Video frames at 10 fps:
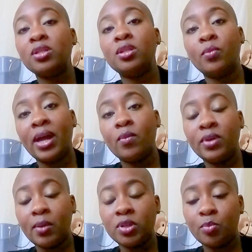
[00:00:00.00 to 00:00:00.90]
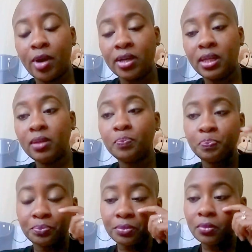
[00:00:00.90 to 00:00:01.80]
the way when I was pregnant,
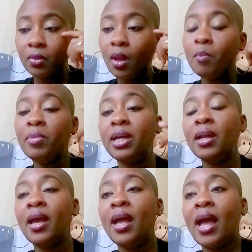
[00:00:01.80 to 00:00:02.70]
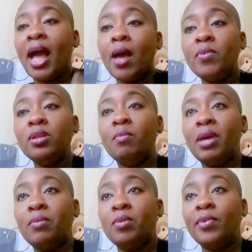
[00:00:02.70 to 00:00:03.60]
but bringing the
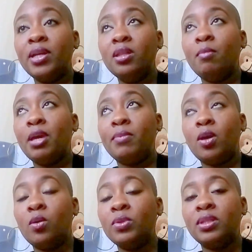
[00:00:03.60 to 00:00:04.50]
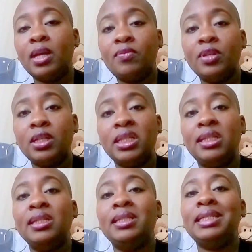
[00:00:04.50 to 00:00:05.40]
baby home was definitely
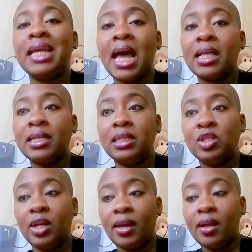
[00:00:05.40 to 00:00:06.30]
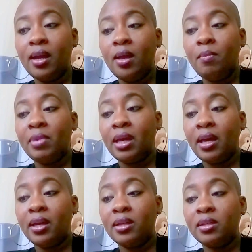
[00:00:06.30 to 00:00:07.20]
challenging
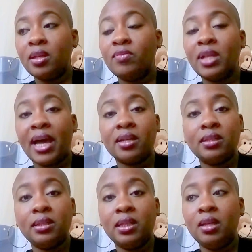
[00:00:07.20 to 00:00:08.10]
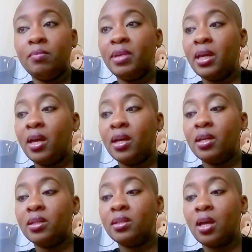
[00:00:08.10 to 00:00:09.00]
because of lack of sleep,
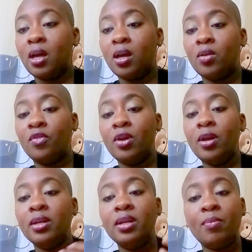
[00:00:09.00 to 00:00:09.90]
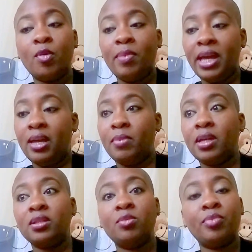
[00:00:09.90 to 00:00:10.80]
because of nipple pain,
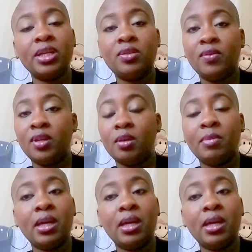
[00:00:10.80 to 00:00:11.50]
because of breastfeeding,